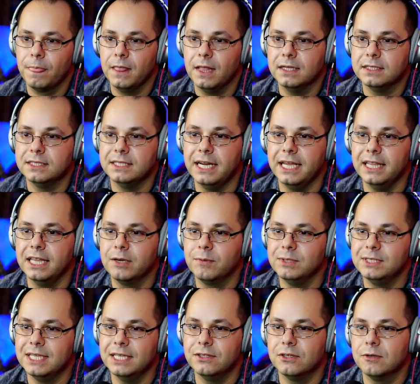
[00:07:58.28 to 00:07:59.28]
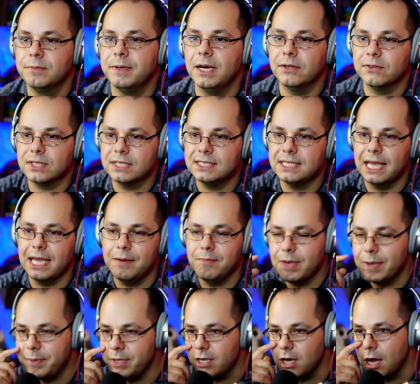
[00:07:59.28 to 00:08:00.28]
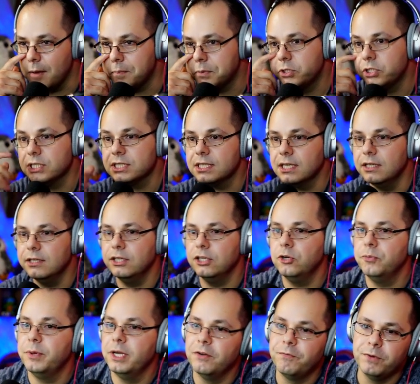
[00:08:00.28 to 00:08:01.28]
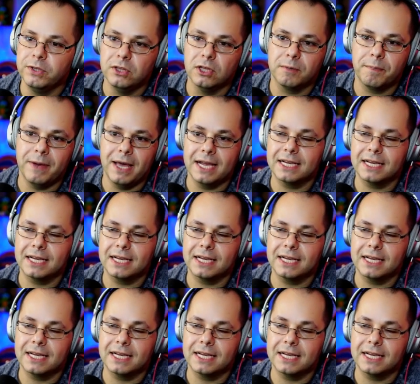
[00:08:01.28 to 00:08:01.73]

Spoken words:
Today, like we said, they're about the same, maybe up just a little bit. If we look back